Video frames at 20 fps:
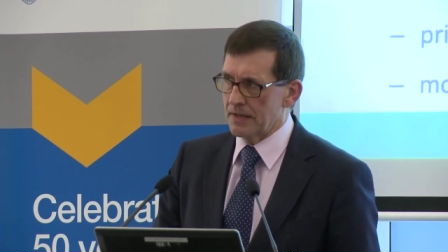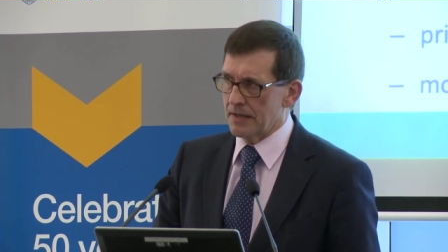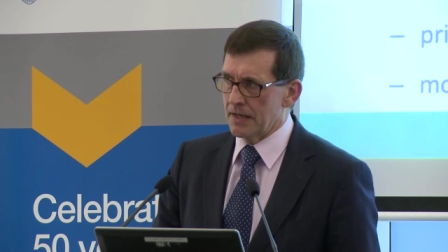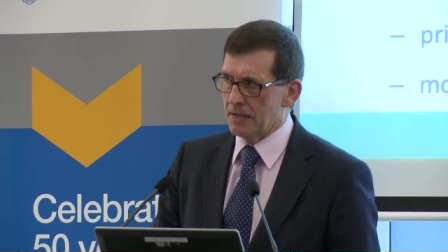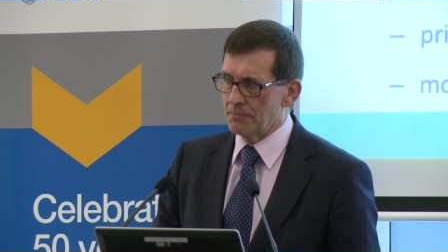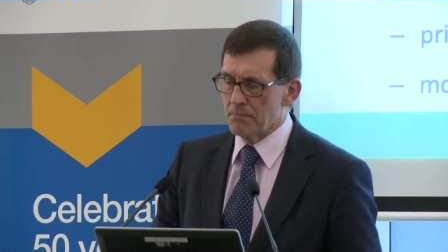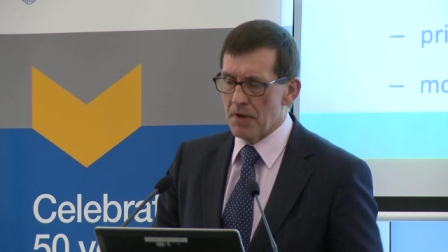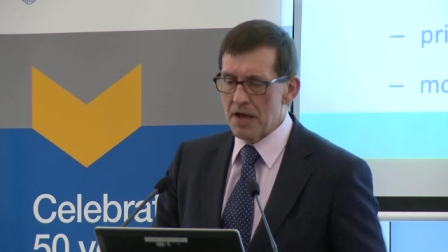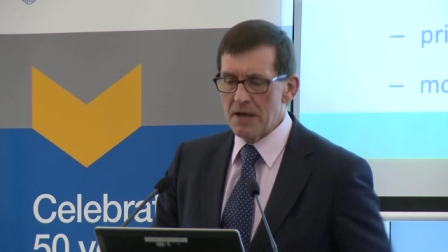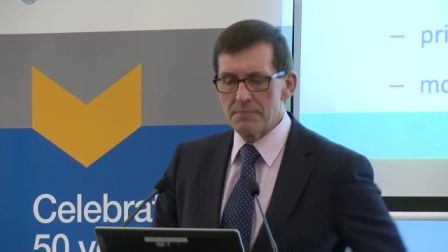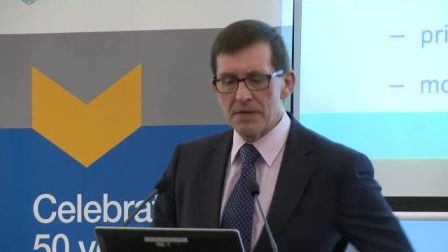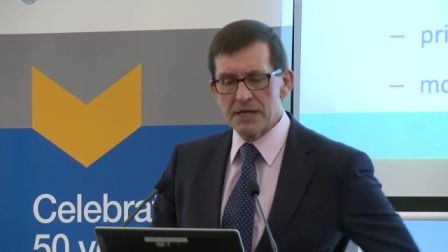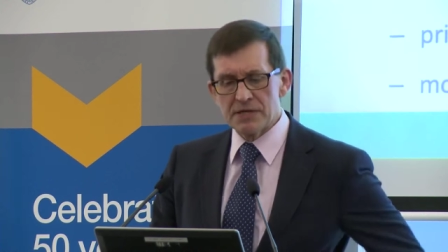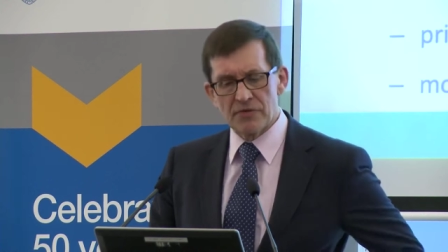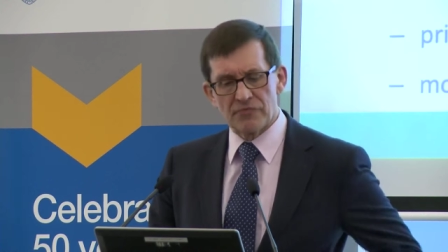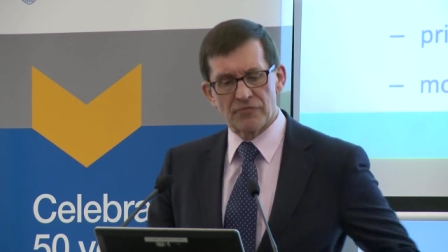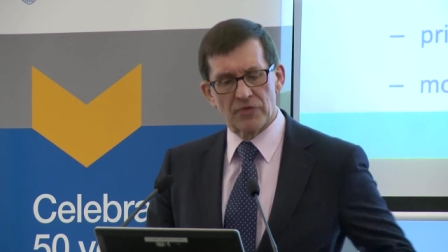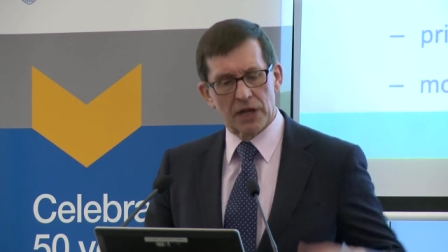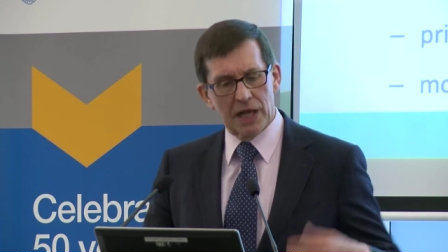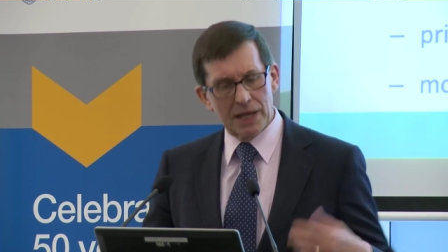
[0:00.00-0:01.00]
It may be
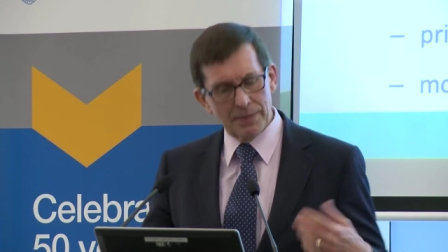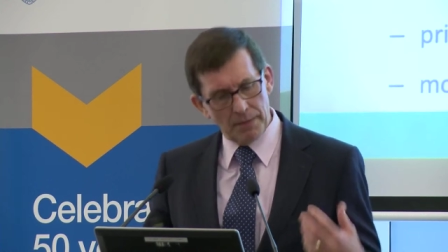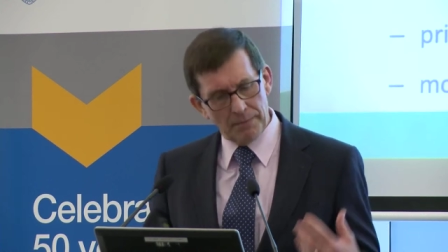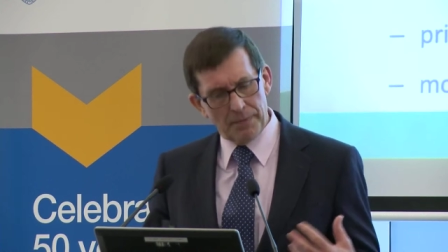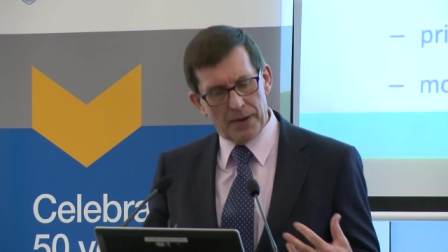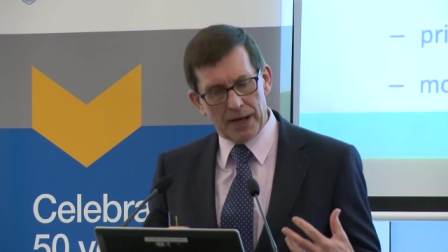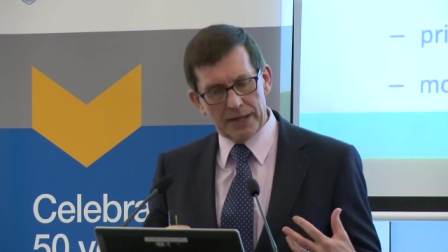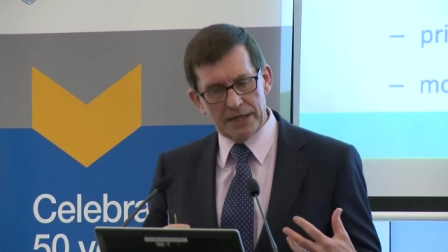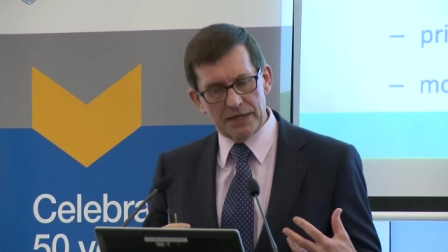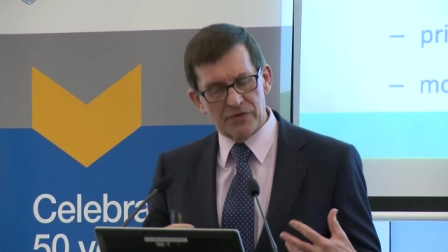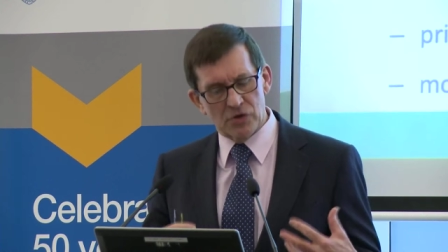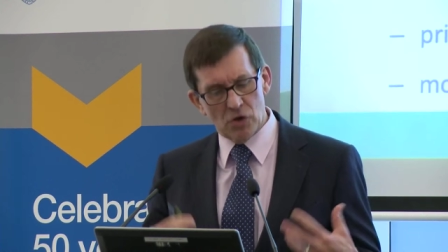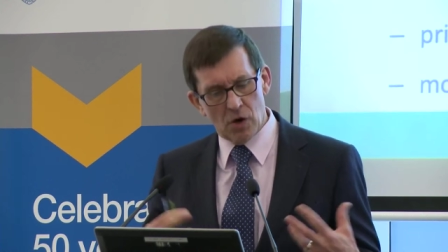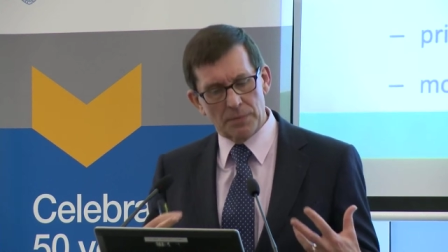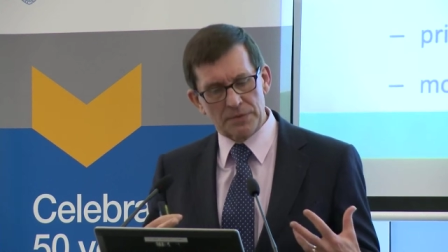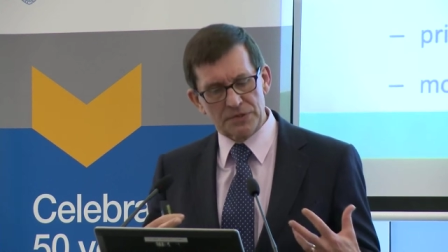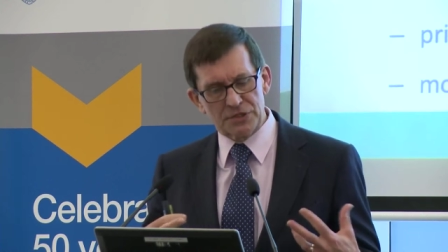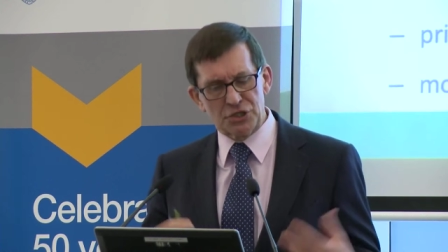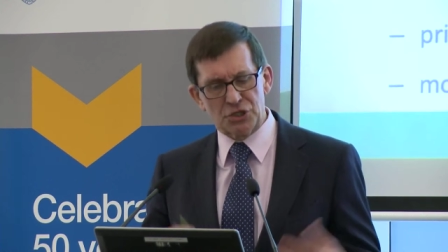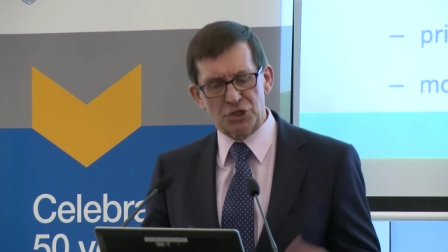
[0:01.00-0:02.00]
that the Labor Party, the
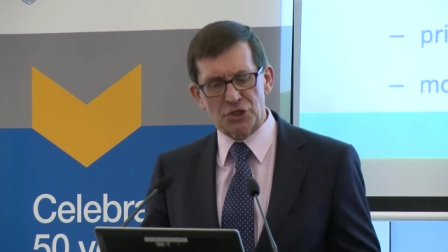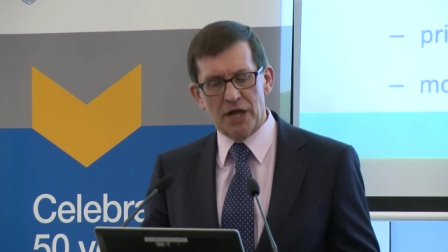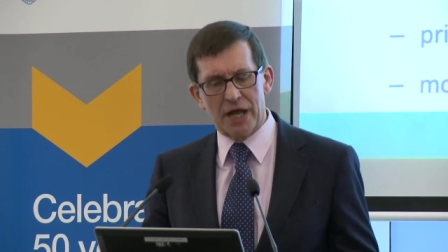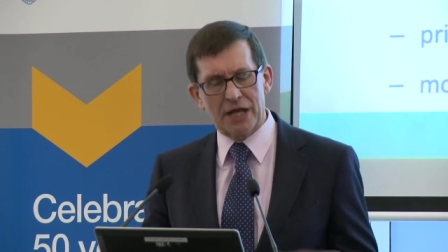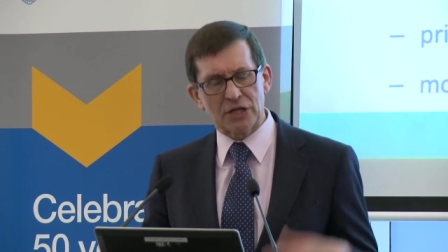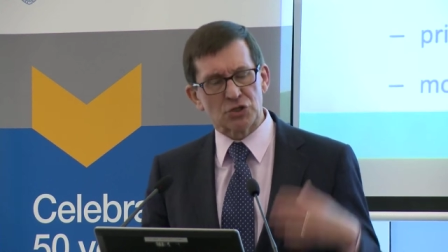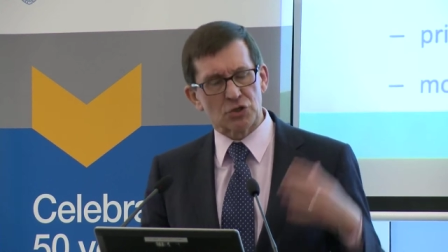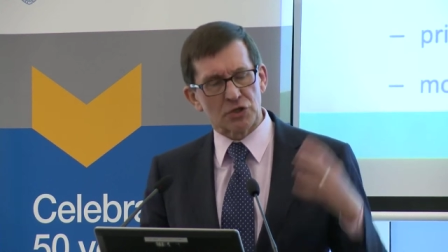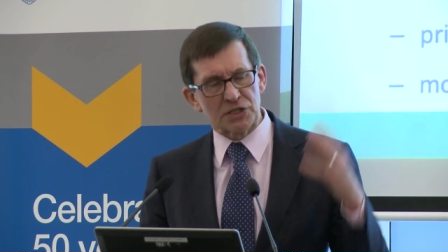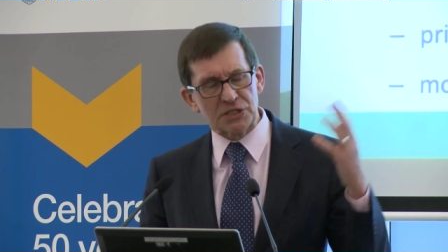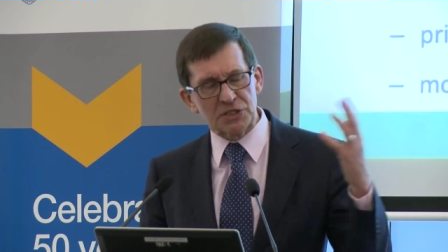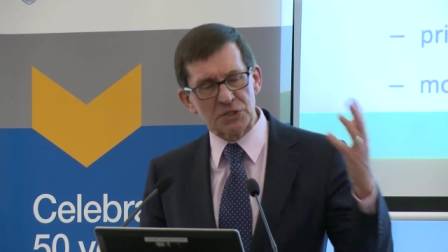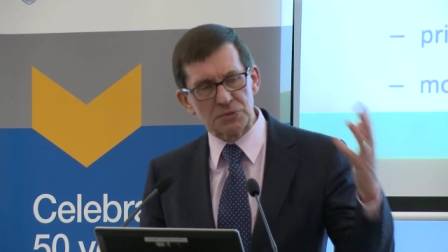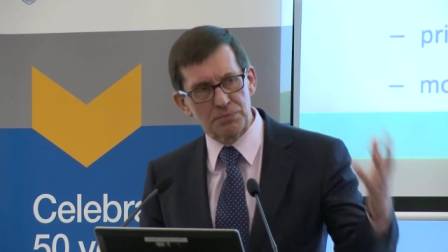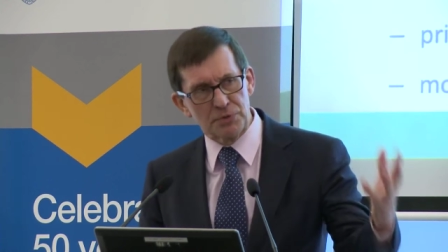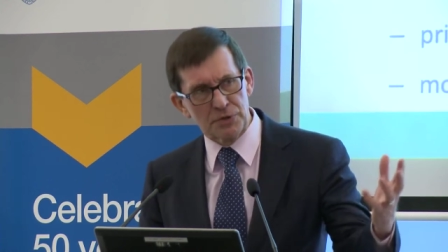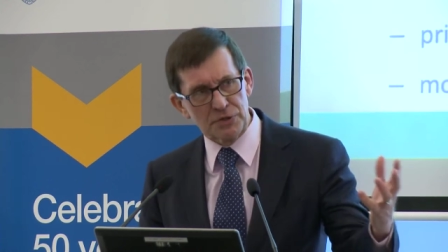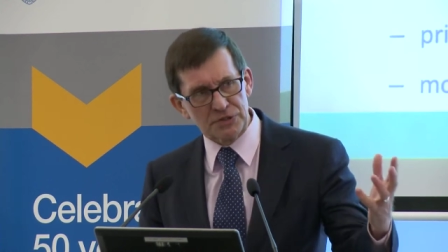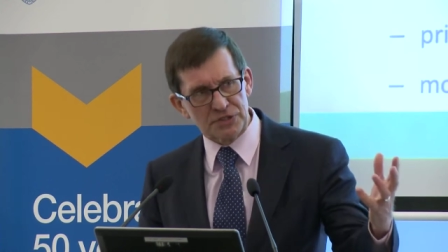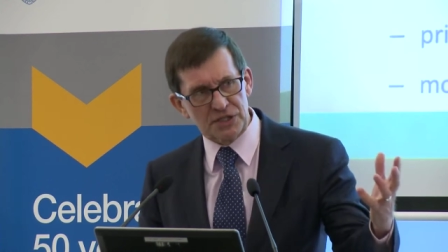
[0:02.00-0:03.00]
opposition, actually
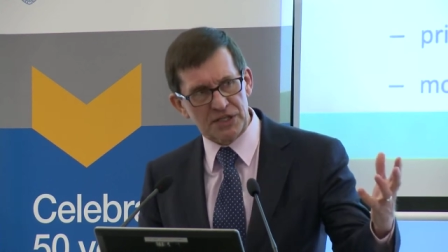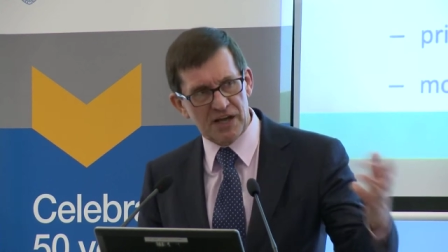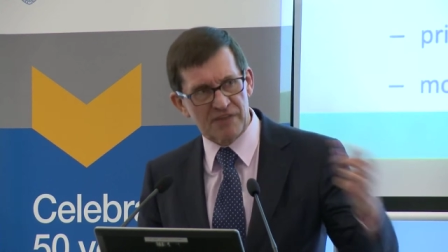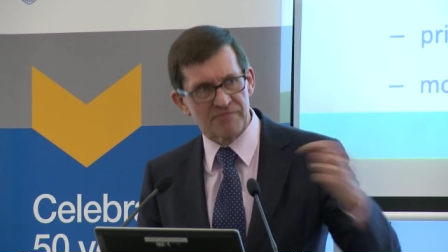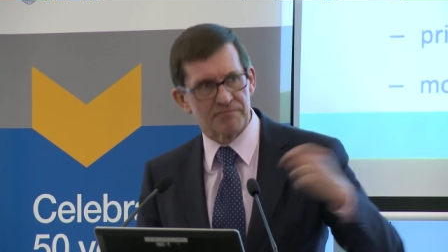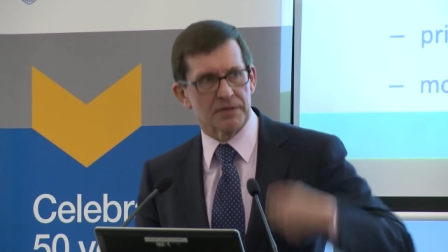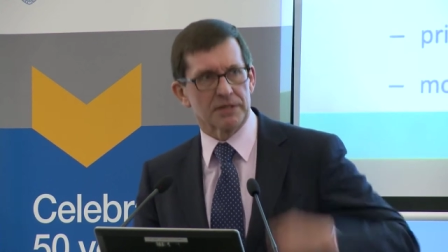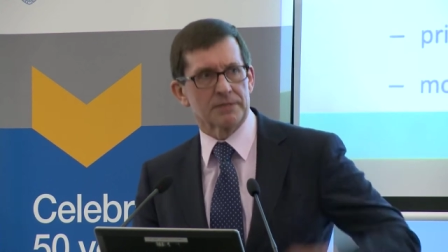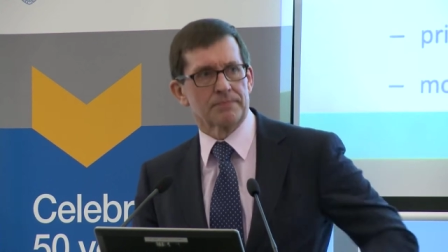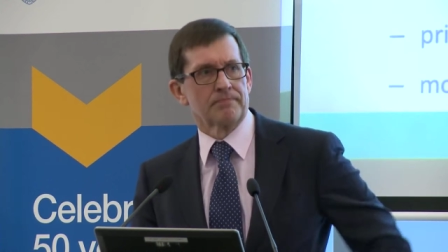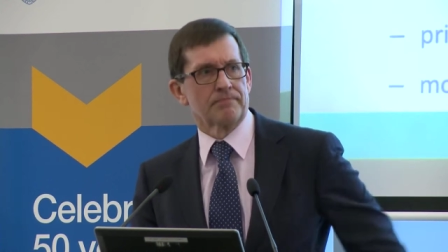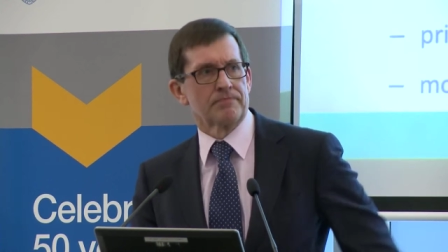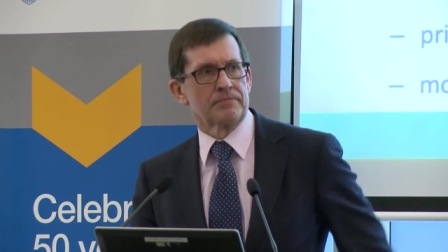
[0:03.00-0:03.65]
spurs the government